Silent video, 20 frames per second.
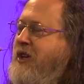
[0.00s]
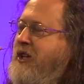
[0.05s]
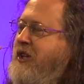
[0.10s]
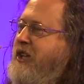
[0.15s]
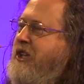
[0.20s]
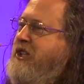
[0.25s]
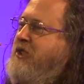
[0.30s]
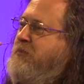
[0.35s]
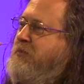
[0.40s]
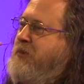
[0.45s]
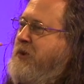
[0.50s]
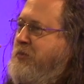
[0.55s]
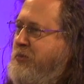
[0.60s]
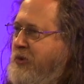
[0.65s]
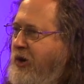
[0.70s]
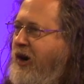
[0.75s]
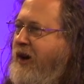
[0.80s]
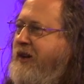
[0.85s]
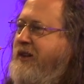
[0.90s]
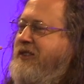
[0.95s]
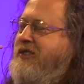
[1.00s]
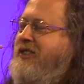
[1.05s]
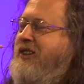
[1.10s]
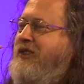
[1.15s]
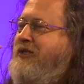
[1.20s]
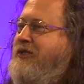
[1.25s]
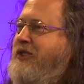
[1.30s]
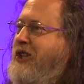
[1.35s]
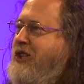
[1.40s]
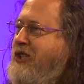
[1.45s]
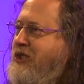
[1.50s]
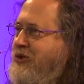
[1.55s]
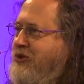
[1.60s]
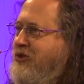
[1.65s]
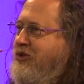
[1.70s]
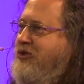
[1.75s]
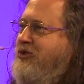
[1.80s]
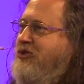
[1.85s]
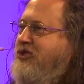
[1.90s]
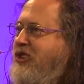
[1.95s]
It's proprietary,
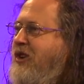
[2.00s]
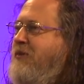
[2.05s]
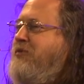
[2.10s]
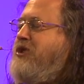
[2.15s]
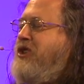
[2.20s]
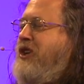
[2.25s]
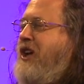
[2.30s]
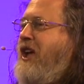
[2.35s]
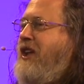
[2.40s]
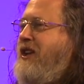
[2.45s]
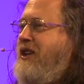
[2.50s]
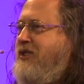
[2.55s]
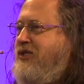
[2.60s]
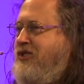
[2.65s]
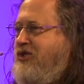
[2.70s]
user-subjugating